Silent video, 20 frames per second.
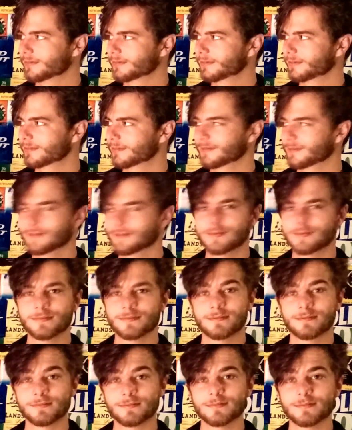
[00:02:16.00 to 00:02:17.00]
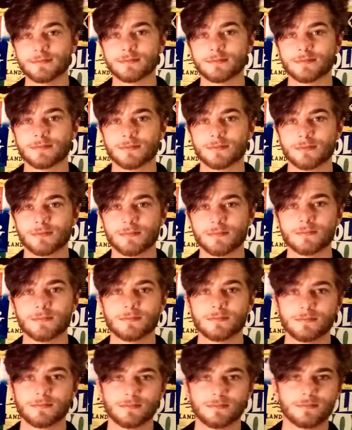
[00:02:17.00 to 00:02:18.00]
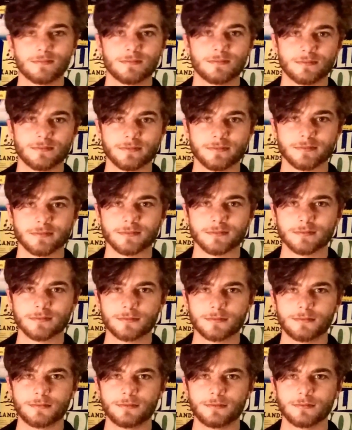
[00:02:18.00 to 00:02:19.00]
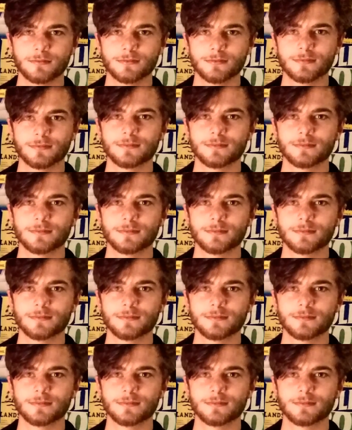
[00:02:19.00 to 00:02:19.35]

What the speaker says: This person isn't speaking.